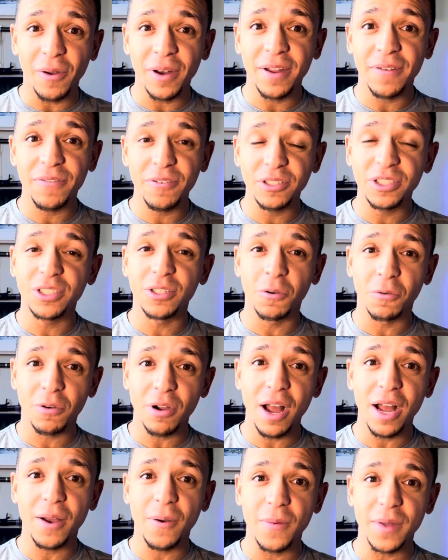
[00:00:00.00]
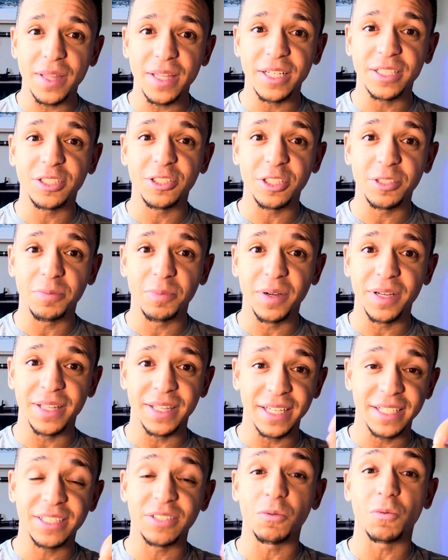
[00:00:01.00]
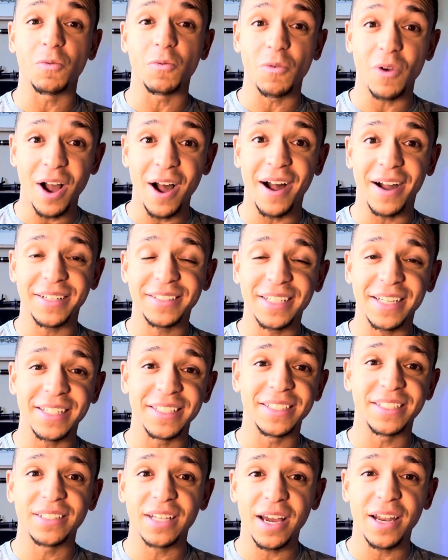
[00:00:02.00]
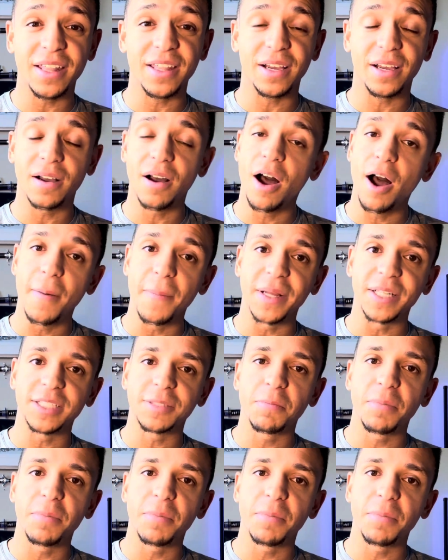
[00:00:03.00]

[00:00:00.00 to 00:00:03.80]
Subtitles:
and if you're still rocking with this, just put "this rocks" inside of the comments.